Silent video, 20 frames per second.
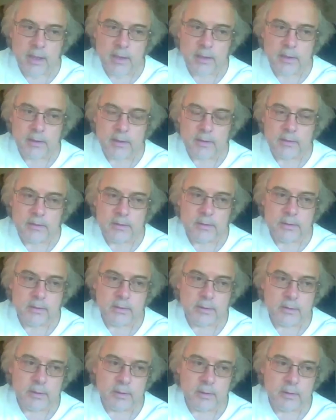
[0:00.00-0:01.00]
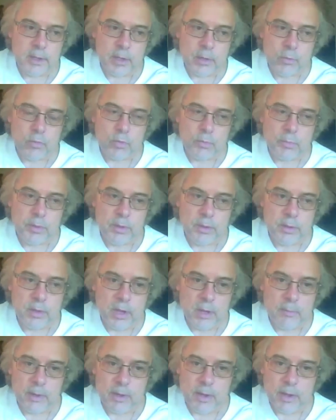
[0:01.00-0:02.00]
Amazon, and uh, it will be
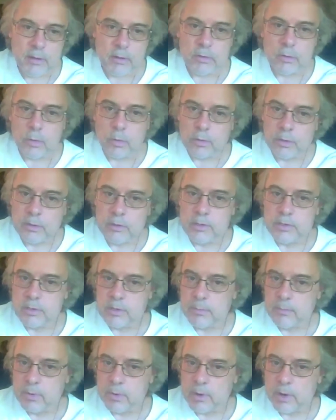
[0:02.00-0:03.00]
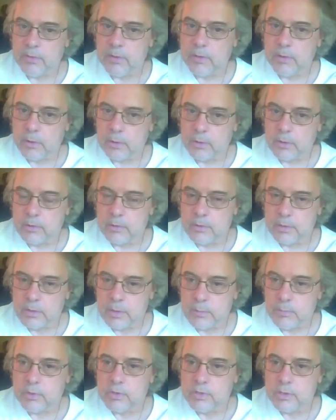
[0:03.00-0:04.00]
coming out in early December, I think, or
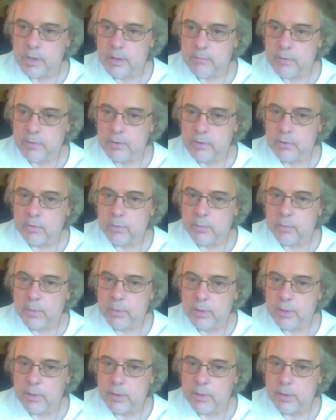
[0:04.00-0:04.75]
December seventh will be